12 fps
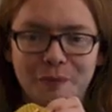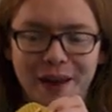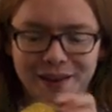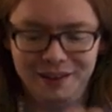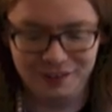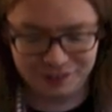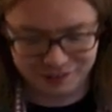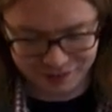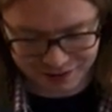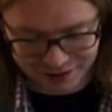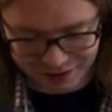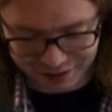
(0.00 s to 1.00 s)
pennies.
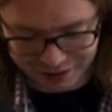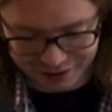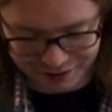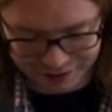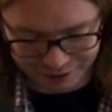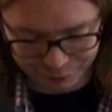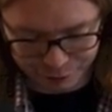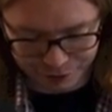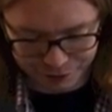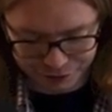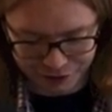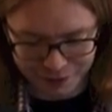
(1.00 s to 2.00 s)
And for a
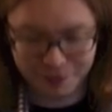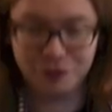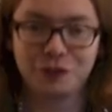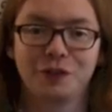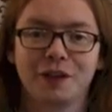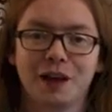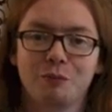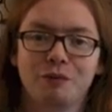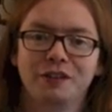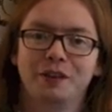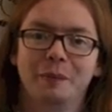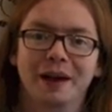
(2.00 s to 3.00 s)
long time I just thought they had
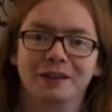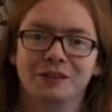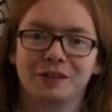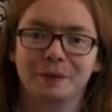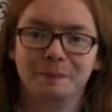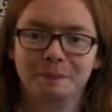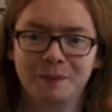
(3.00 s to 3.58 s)
pretty patterns on.